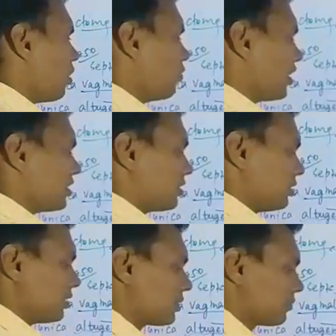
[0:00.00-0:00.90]
of
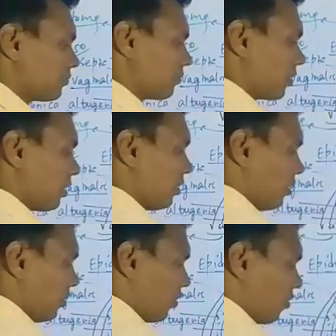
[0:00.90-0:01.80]
testis?
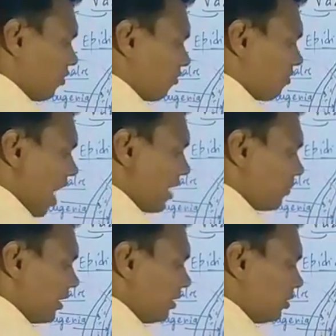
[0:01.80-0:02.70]

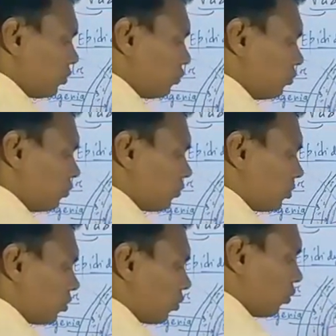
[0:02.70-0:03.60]
5 into
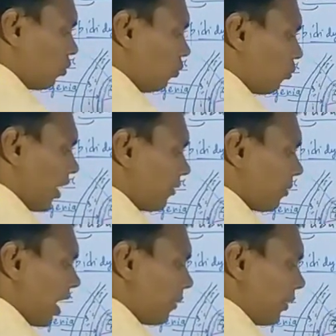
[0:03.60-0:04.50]

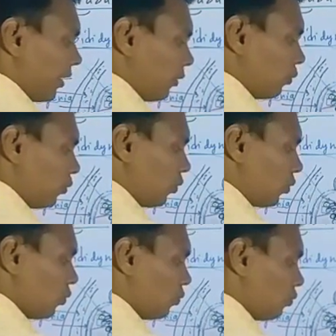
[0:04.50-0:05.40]
2.5 into
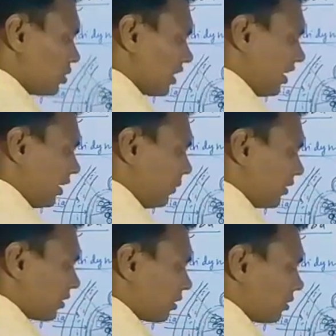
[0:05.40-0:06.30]
2
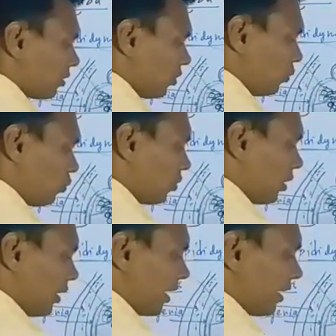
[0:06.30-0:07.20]
centimeter cube.
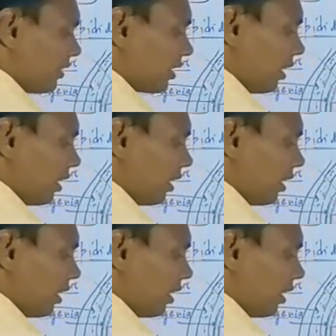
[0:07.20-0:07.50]
That is the